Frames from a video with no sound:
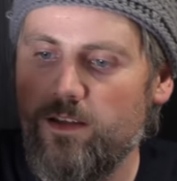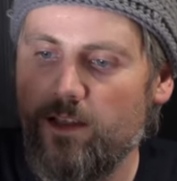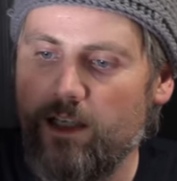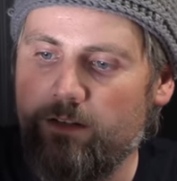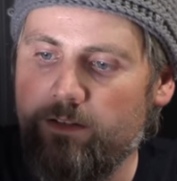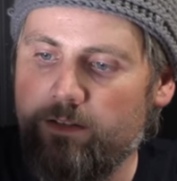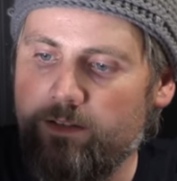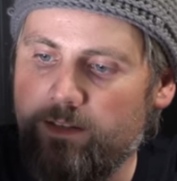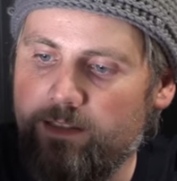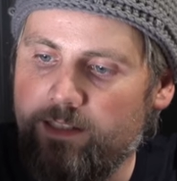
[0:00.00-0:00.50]

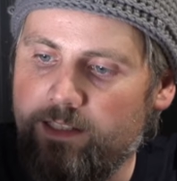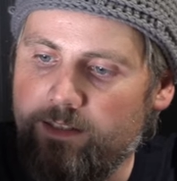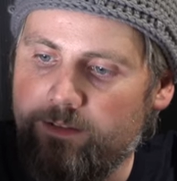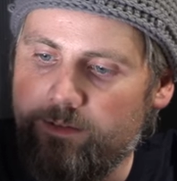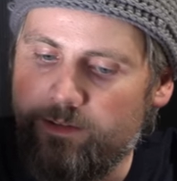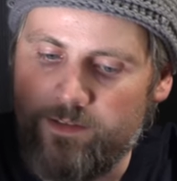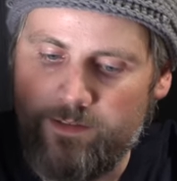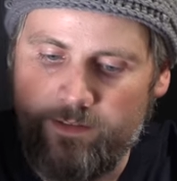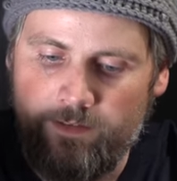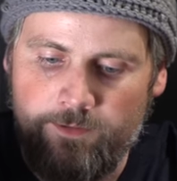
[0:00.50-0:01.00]
Everything
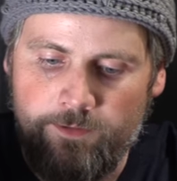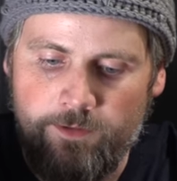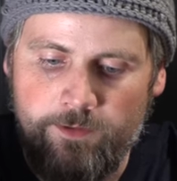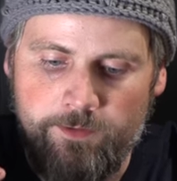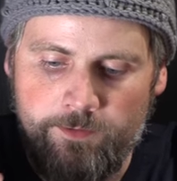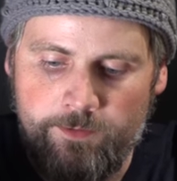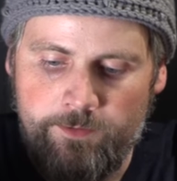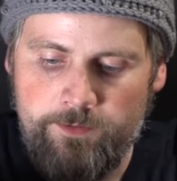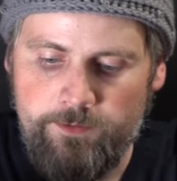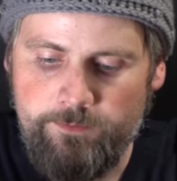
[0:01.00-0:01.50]
here is
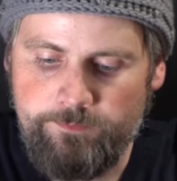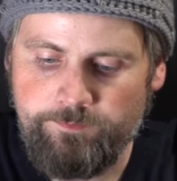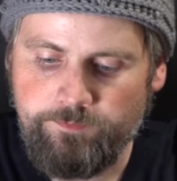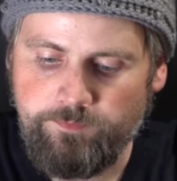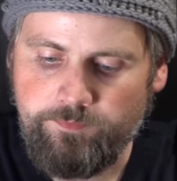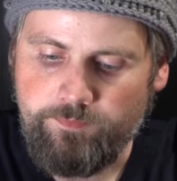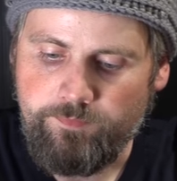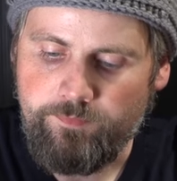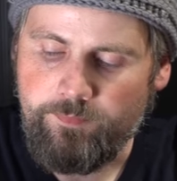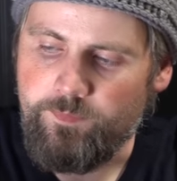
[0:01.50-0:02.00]
thought through,
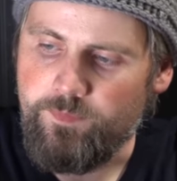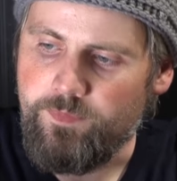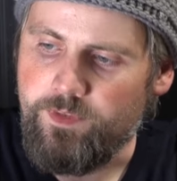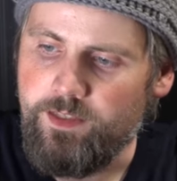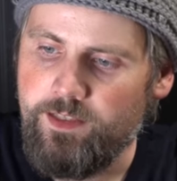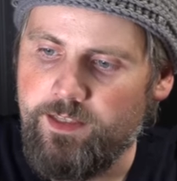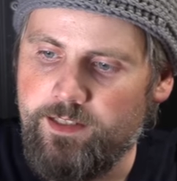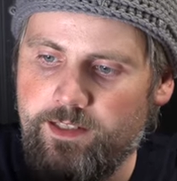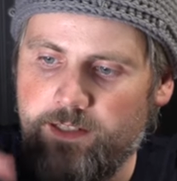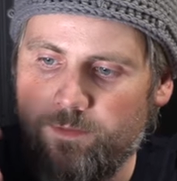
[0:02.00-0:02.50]

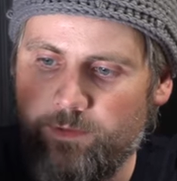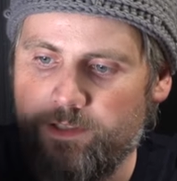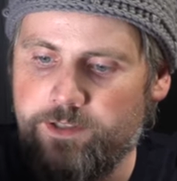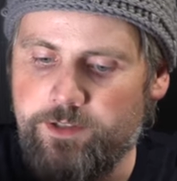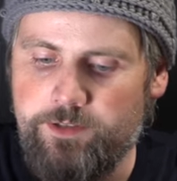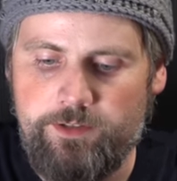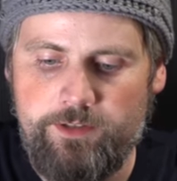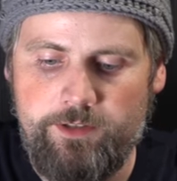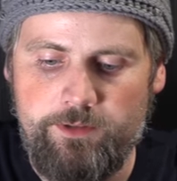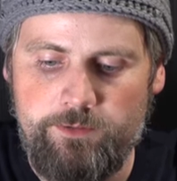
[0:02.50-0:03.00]
and I will
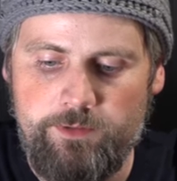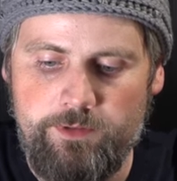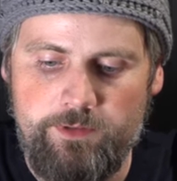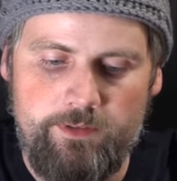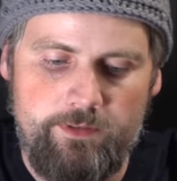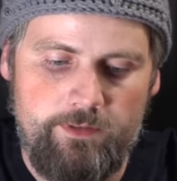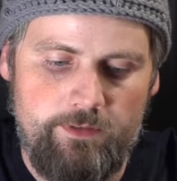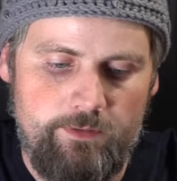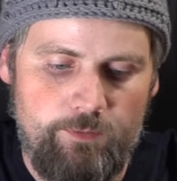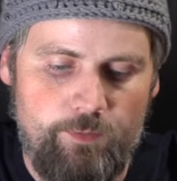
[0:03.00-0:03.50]
just show you
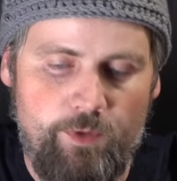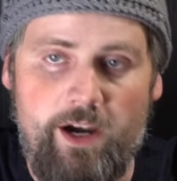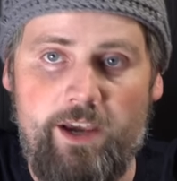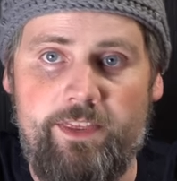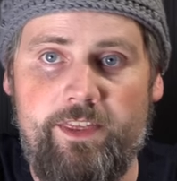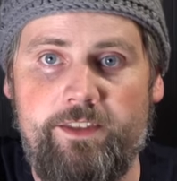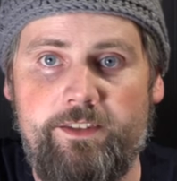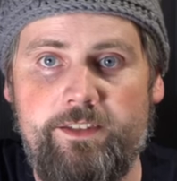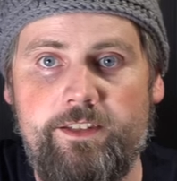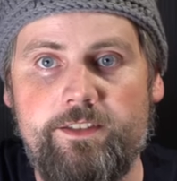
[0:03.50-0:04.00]
why
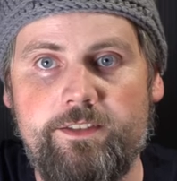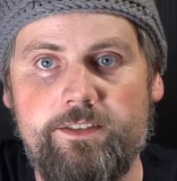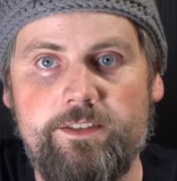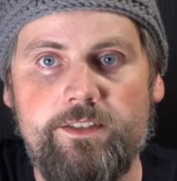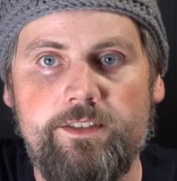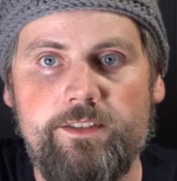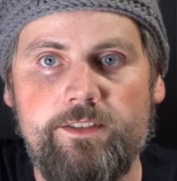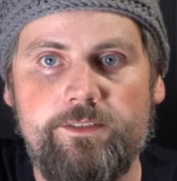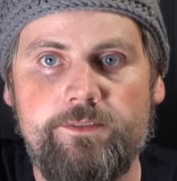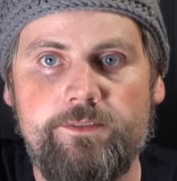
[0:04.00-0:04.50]
that is.